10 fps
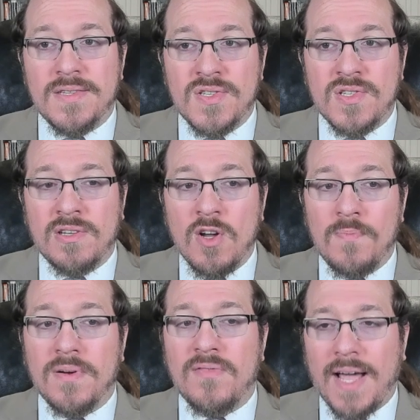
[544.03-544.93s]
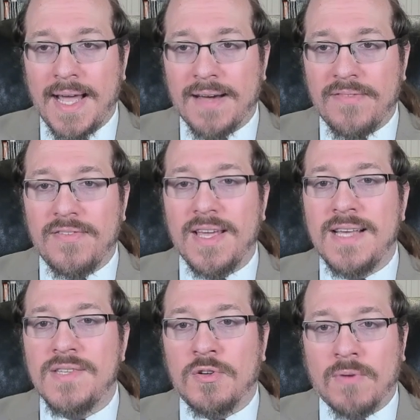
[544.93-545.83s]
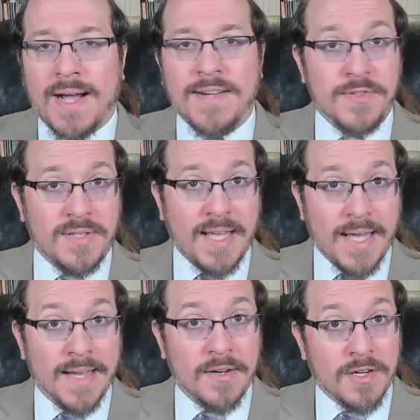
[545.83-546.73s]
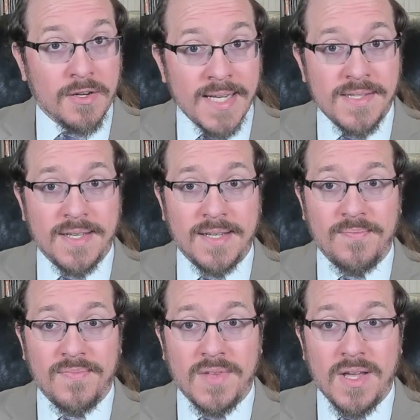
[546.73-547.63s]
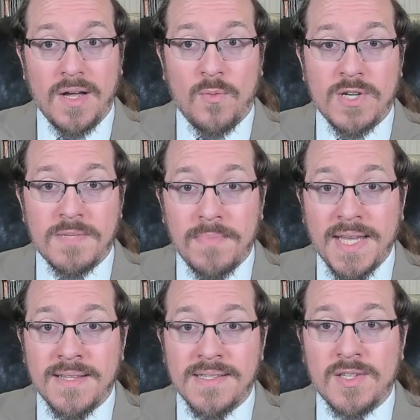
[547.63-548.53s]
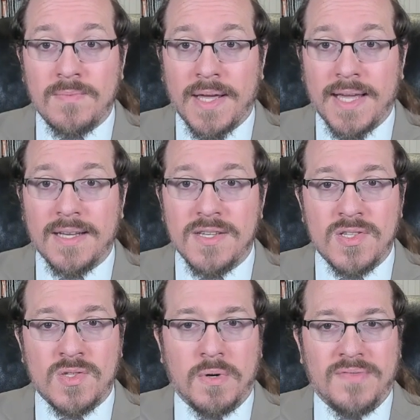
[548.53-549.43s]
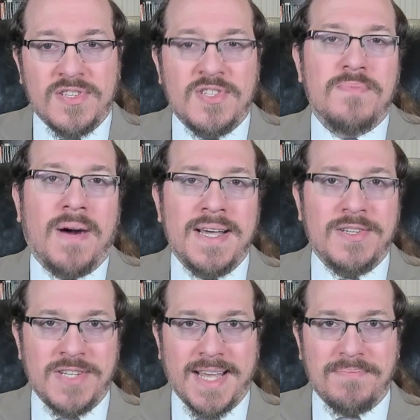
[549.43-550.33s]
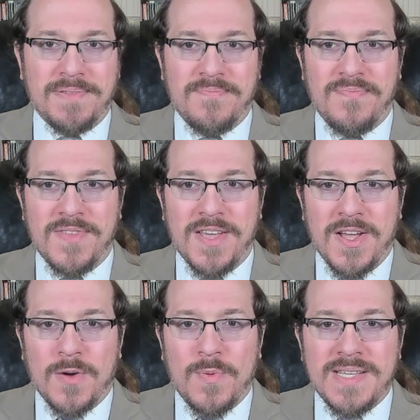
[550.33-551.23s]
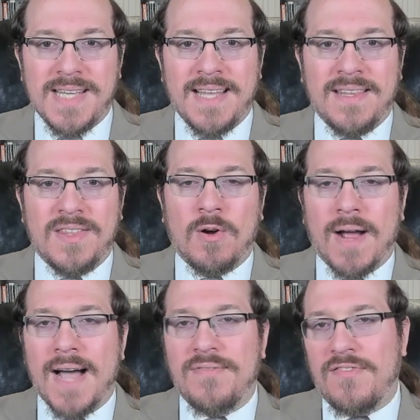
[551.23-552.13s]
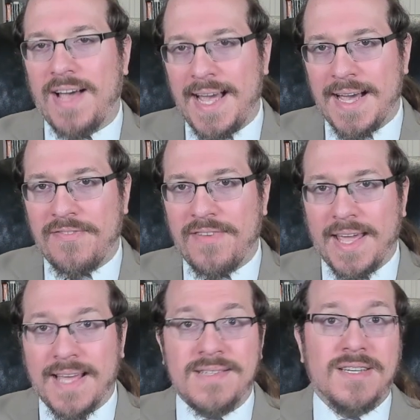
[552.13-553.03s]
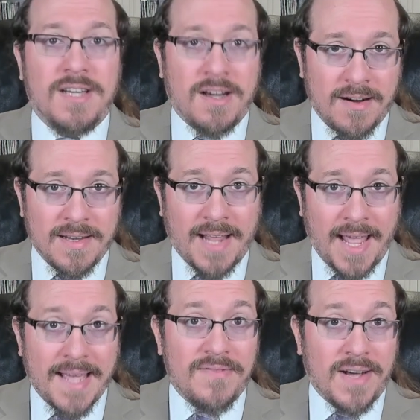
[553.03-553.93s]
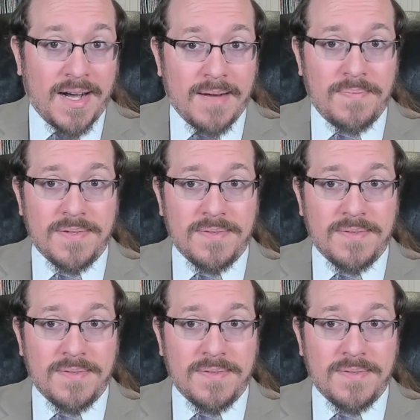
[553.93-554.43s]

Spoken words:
slope of f is gradually increasing, which means it'll make sort of a smile shape. We say that the graph of f is concave up.